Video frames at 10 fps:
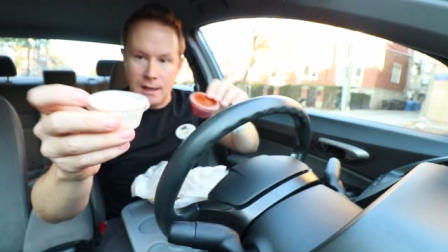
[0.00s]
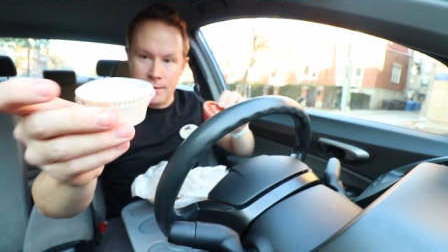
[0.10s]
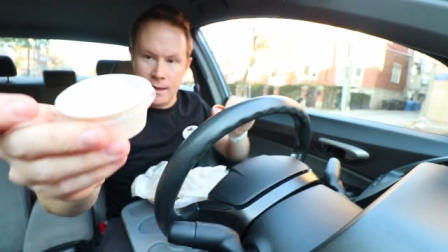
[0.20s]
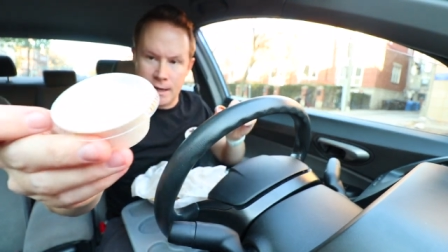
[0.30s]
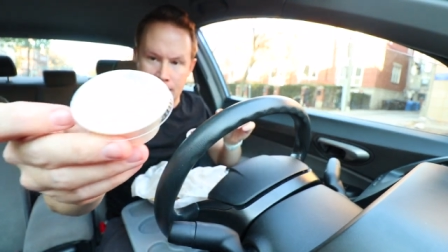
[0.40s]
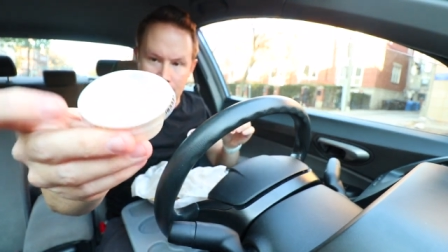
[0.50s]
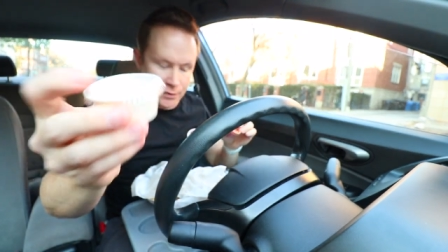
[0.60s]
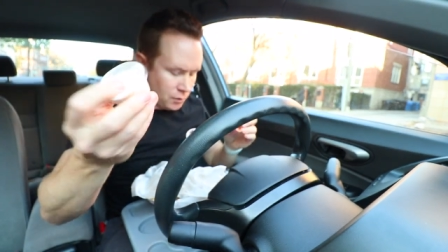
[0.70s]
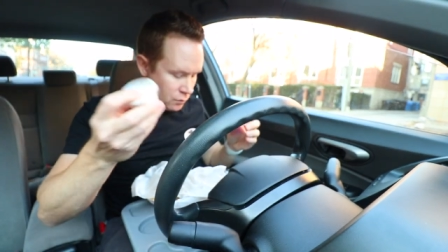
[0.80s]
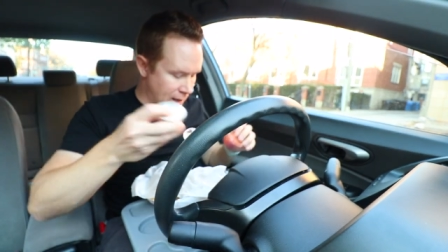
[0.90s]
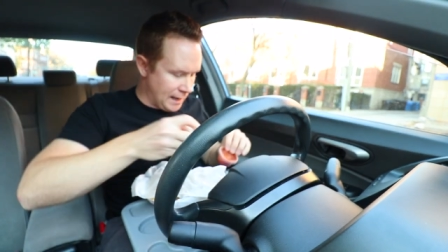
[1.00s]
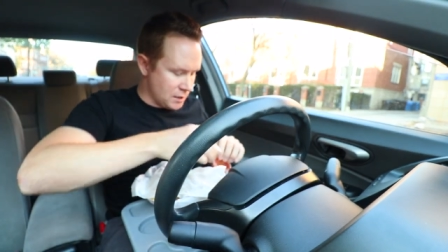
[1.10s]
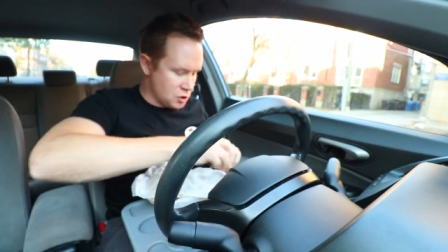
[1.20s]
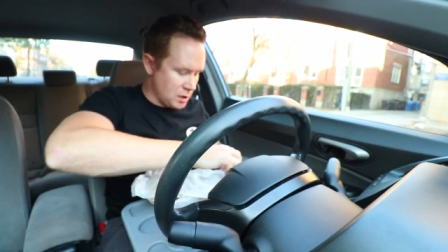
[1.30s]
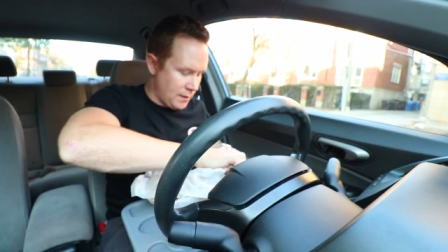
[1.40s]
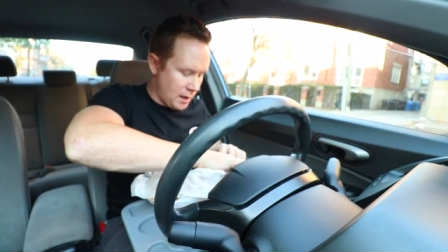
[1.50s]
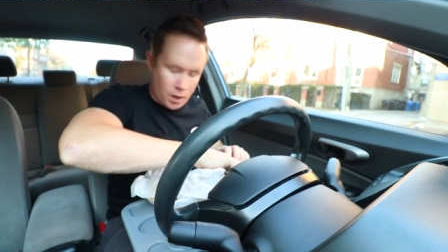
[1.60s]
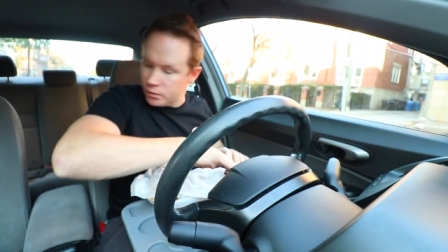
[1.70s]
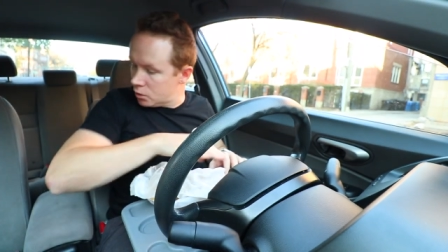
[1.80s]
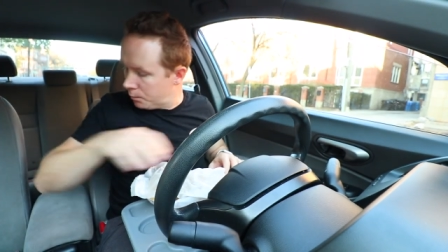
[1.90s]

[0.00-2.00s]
and then I got their ranch, and then I also